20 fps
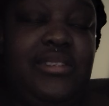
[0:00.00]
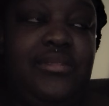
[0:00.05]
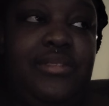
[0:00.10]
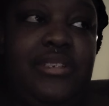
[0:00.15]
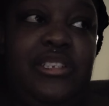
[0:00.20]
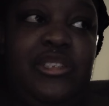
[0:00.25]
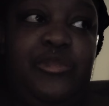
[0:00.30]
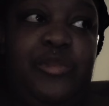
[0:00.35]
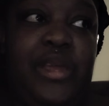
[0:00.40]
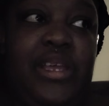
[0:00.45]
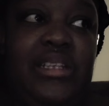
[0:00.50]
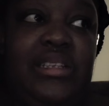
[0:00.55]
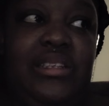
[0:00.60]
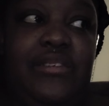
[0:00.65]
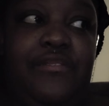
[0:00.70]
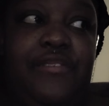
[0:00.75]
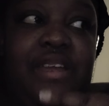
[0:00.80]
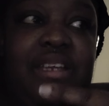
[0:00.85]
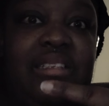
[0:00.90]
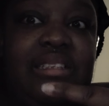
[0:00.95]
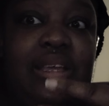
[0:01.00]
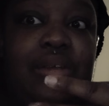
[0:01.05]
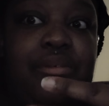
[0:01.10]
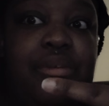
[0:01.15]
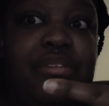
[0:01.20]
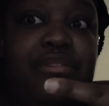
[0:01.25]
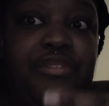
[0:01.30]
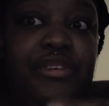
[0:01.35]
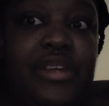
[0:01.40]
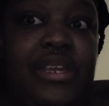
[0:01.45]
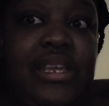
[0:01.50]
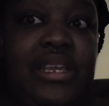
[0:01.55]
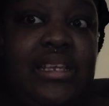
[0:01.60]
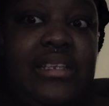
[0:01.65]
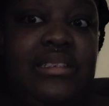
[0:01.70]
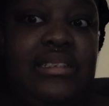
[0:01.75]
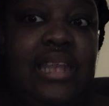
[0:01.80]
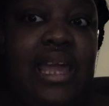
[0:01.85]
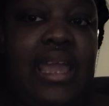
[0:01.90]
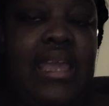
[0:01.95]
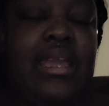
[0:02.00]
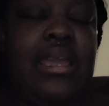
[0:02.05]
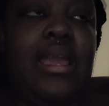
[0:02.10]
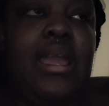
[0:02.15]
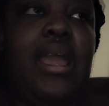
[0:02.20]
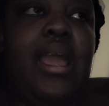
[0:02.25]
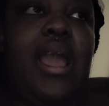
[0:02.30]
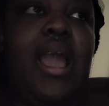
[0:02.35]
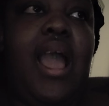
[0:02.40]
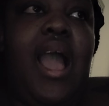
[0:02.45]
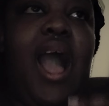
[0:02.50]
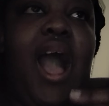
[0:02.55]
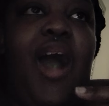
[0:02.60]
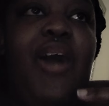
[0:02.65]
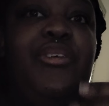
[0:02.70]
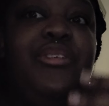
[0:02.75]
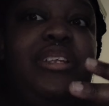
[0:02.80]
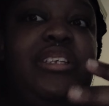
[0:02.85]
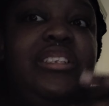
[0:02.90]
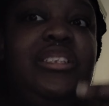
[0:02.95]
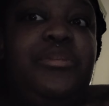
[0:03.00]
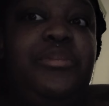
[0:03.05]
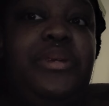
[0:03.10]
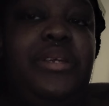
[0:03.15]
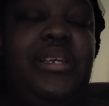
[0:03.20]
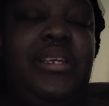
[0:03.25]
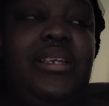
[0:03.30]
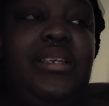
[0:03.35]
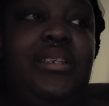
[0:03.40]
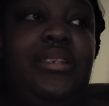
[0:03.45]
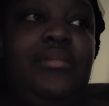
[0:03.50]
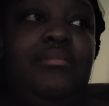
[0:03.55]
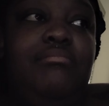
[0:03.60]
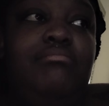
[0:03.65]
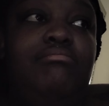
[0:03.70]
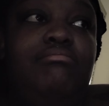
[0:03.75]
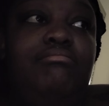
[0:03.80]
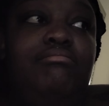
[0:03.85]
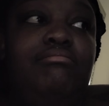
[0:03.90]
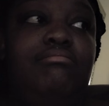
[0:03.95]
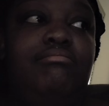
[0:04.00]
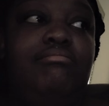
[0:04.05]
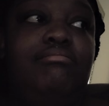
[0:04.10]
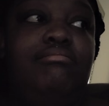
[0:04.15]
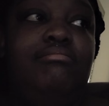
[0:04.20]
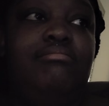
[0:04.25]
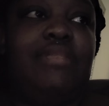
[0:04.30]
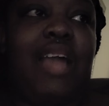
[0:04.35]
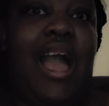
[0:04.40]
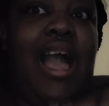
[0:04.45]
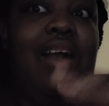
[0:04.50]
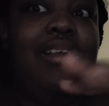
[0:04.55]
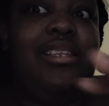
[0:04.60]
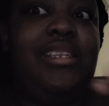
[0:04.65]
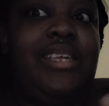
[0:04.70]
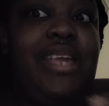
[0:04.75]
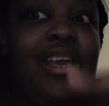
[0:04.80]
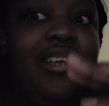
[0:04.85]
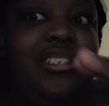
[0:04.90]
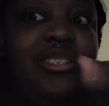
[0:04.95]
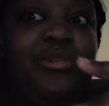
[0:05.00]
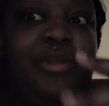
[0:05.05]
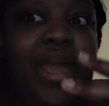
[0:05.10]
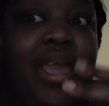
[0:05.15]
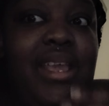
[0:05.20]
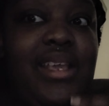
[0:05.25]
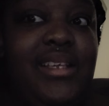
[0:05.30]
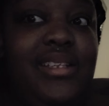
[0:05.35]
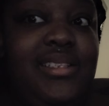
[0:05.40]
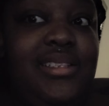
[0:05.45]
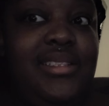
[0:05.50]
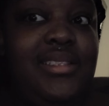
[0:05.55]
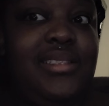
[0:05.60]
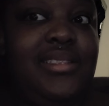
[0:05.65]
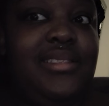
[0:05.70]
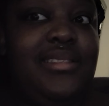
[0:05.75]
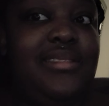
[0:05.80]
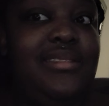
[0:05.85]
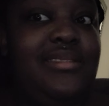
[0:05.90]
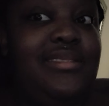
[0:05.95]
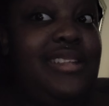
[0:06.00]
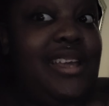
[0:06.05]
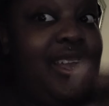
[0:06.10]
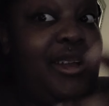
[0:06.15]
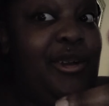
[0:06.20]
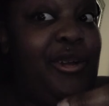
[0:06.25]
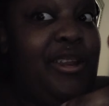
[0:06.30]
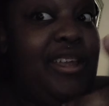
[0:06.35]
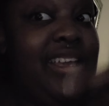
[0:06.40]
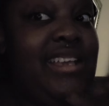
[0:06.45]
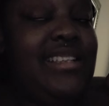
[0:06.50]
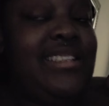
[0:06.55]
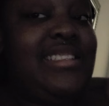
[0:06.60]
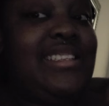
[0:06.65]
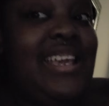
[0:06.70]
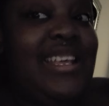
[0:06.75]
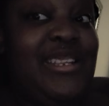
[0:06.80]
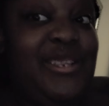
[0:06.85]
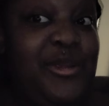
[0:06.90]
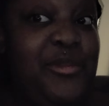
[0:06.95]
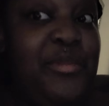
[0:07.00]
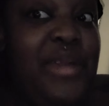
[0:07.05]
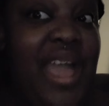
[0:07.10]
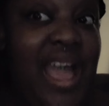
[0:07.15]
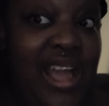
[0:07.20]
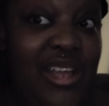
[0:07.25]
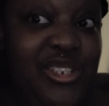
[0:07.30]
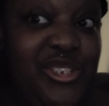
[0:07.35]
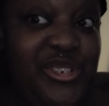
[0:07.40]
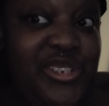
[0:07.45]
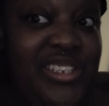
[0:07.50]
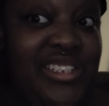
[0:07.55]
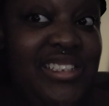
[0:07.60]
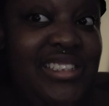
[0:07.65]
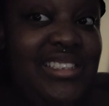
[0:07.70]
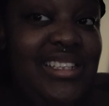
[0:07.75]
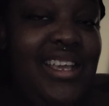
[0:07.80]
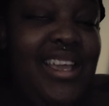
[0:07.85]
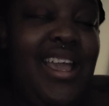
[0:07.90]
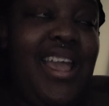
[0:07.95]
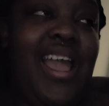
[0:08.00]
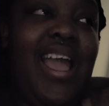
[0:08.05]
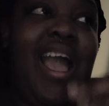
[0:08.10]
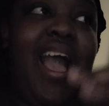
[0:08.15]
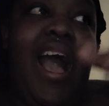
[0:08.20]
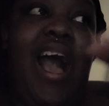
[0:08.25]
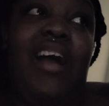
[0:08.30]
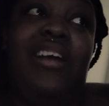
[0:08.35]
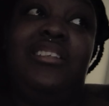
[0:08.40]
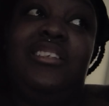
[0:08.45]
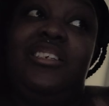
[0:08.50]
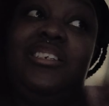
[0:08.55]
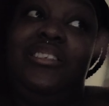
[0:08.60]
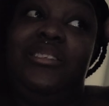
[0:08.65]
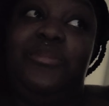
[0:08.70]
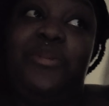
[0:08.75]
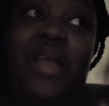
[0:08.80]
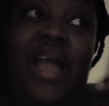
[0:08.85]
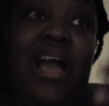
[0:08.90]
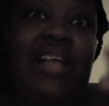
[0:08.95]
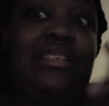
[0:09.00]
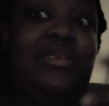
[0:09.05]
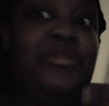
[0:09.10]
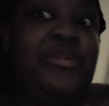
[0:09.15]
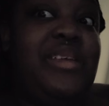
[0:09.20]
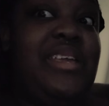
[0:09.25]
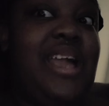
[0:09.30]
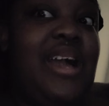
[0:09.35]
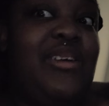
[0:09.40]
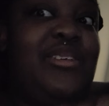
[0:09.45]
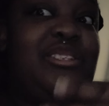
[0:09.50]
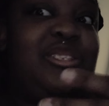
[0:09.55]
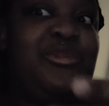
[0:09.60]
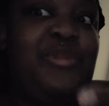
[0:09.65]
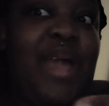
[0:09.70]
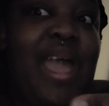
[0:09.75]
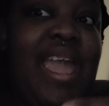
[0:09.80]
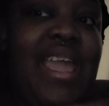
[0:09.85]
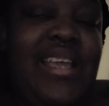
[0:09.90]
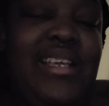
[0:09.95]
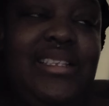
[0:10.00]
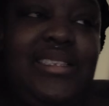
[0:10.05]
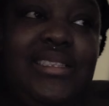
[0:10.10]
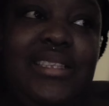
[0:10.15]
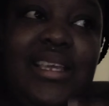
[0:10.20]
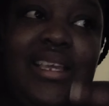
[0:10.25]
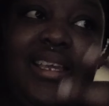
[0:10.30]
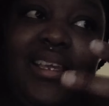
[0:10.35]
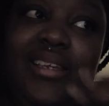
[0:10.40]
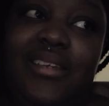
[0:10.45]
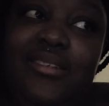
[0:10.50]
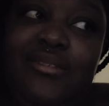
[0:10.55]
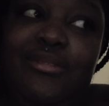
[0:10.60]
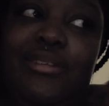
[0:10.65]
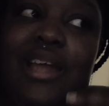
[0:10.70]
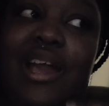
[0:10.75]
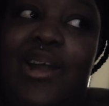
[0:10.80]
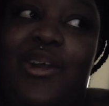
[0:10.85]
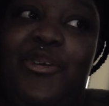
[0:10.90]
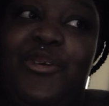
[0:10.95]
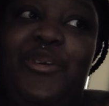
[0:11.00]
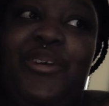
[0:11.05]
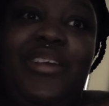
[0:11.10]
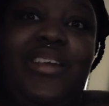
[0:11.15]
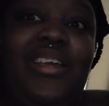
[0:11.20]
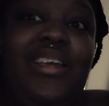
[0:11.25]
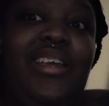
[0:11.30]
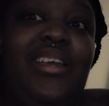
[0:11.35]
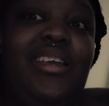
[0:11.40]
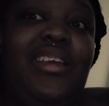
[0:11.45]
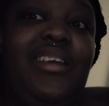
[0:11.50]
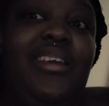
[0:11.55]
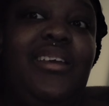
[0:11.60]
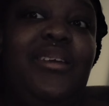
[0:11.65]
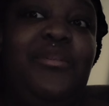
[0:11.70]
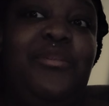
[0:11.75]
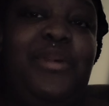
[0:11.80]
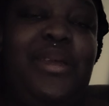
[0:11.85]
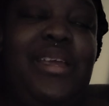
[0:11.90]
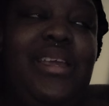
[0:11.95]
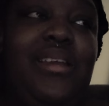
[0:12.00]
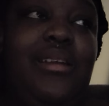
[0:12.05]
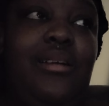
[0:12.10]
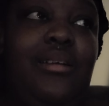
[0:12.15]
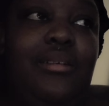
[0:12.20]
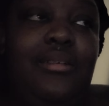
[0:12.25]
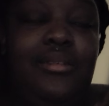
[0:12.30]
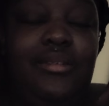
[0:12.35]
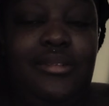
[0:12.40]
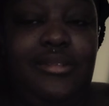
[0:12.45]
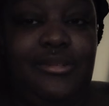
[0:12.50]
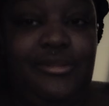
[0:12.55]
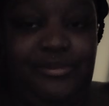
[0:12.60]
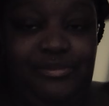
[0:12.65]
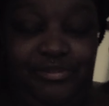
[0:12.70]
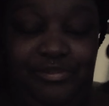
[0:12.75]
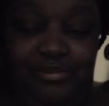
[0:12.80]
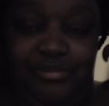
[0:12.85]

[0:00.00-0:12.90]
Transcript: to respect the fact that we friends. Like I don't need to be all in your space. They go that setting the boundaries. I don't need to be all up in your space and you know be um